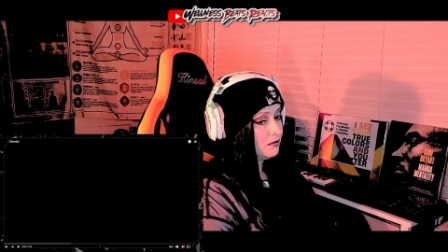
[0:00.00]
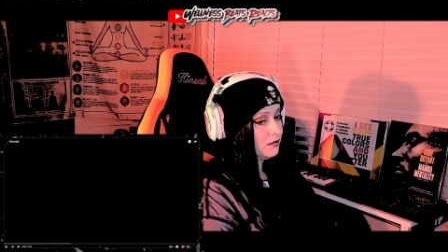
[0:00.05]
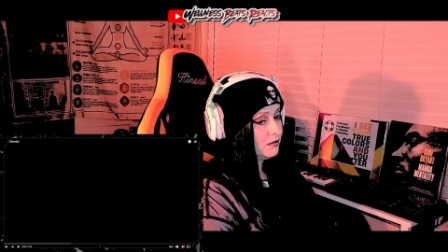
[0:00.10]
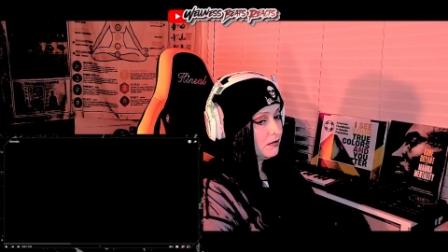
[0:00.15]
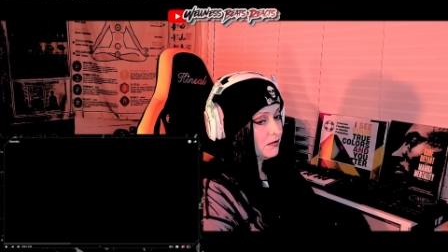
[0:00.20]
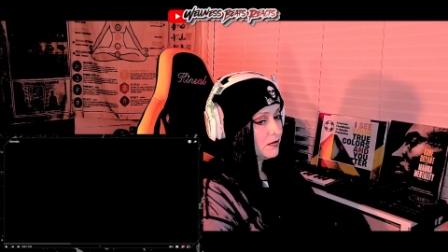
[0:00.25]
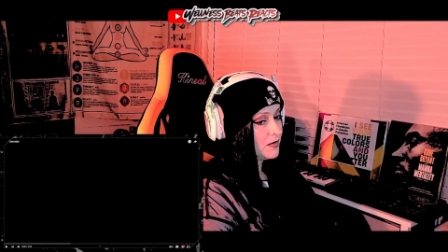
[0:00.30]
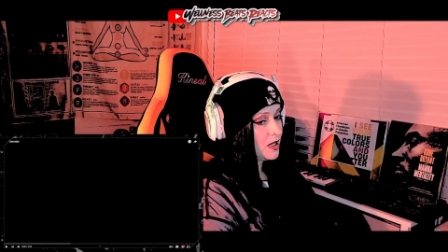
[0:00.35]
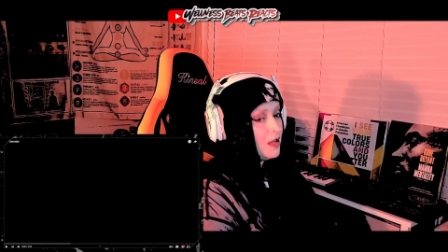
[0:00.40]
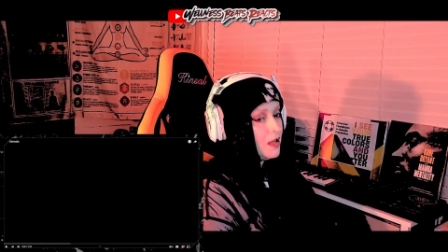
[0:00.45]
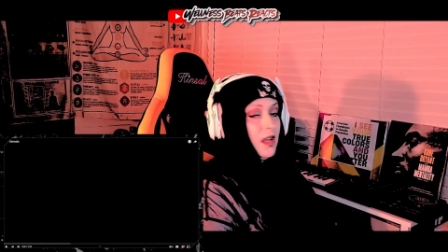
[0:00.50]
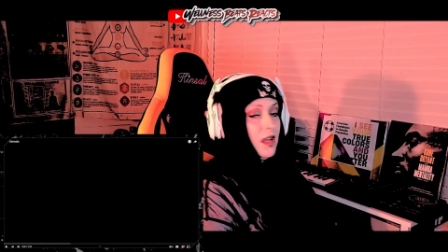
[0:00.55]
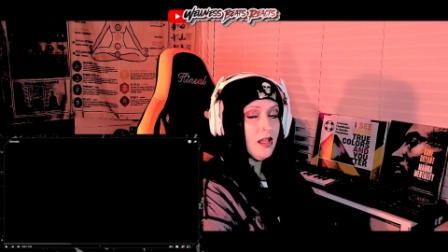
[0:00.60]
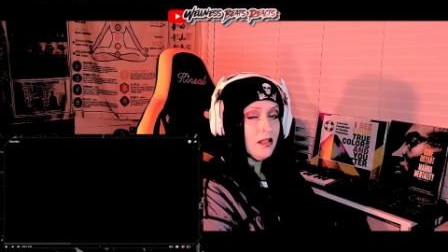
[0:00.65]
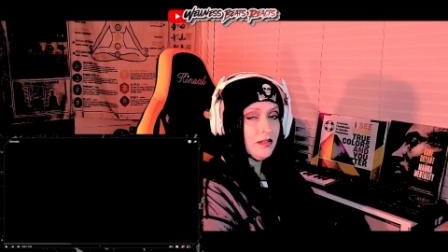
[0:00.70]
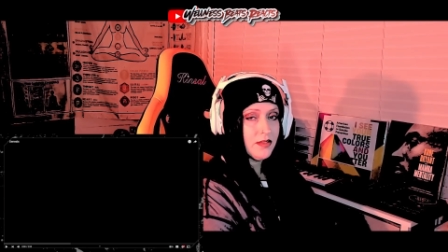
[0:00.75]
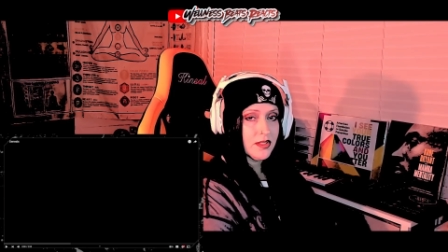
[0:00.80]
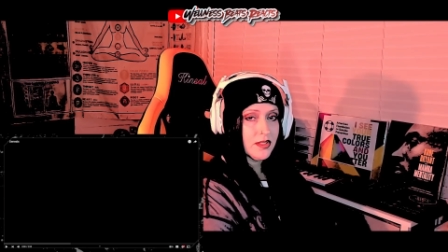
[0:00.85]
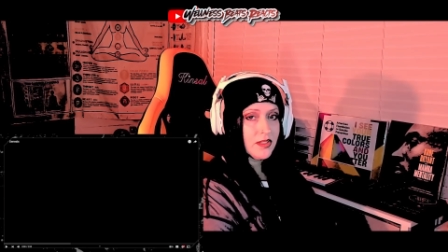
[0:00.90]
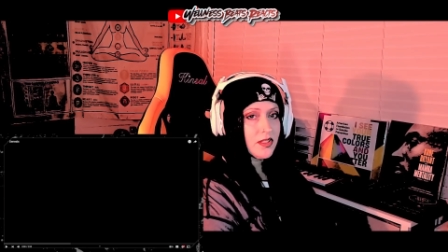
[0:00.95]
Yeah,
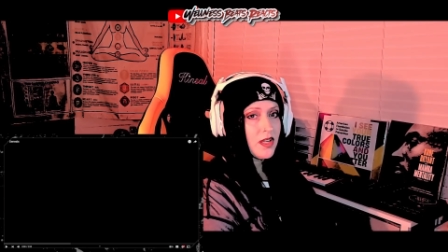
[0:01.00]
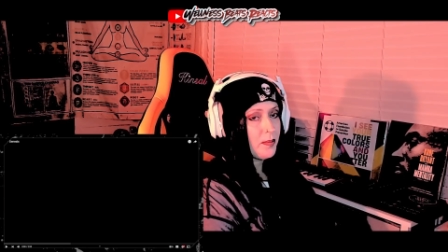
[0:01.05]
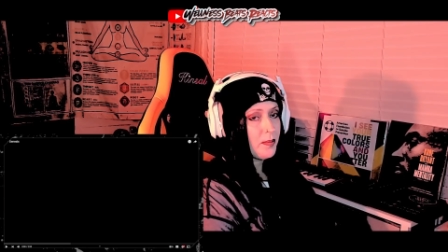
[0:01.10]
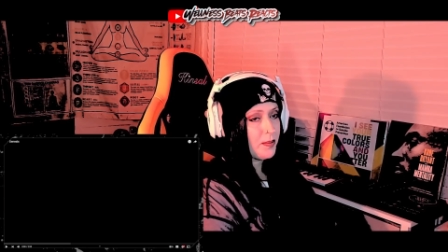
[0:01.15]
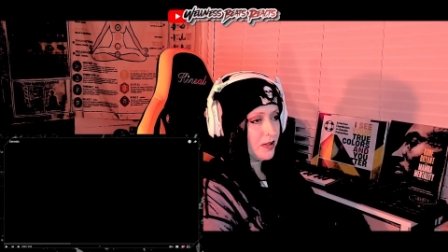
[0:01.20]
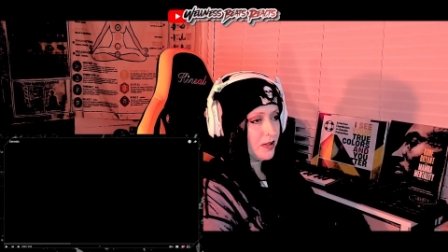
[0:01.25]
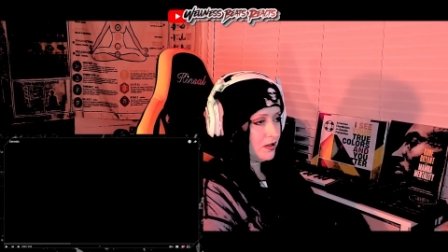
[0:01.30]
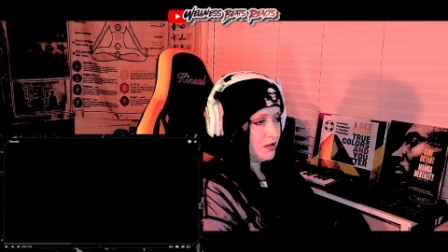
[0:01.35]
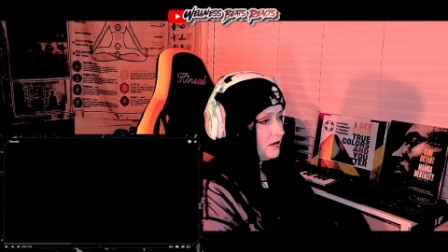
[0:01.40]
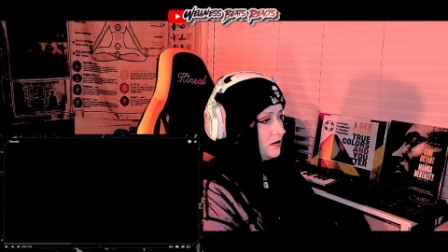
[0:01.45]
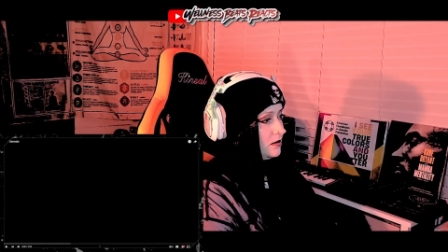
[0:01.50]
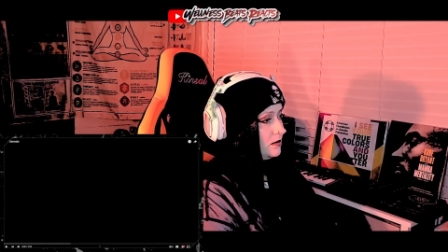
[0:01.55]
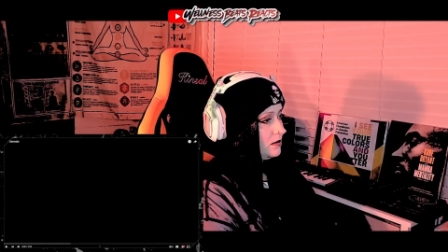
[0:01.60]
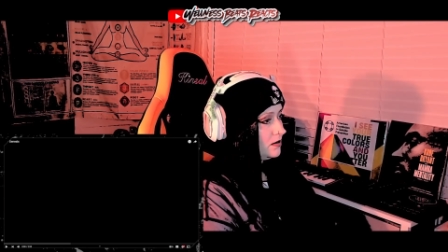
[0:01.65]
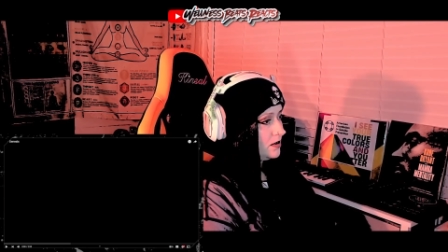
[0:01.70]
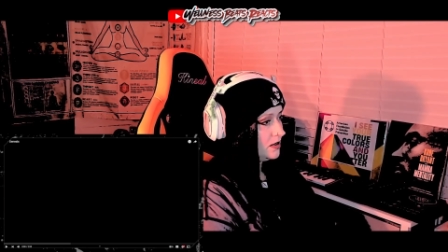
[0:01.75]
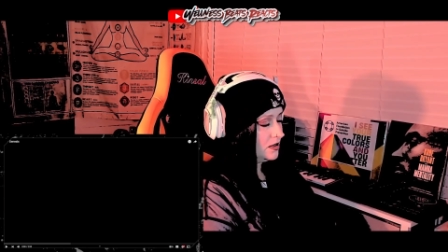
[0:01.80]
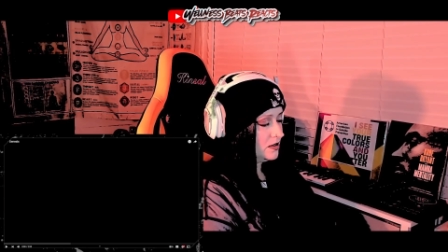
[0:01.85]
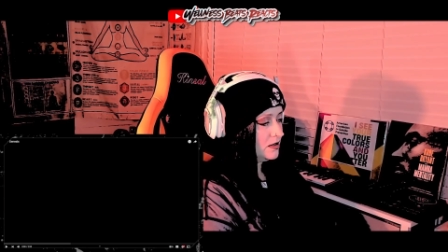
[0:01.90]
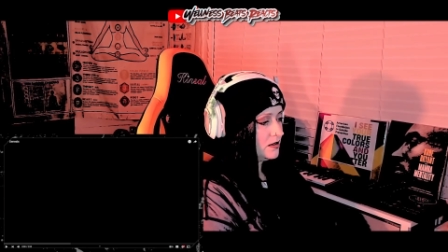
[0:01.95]
the topic
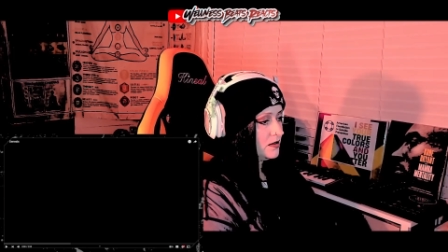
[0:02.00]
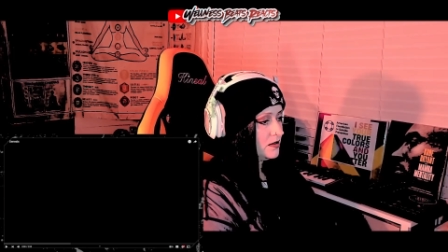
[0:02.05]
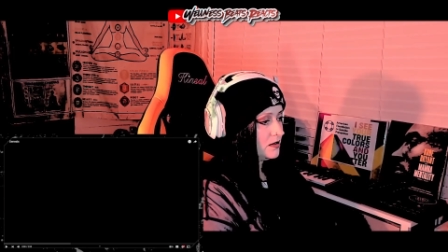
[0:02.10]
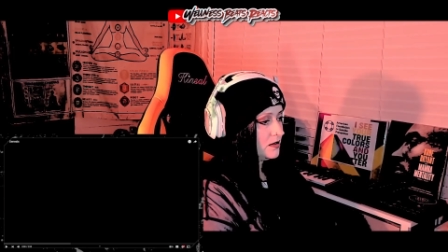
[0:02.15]
is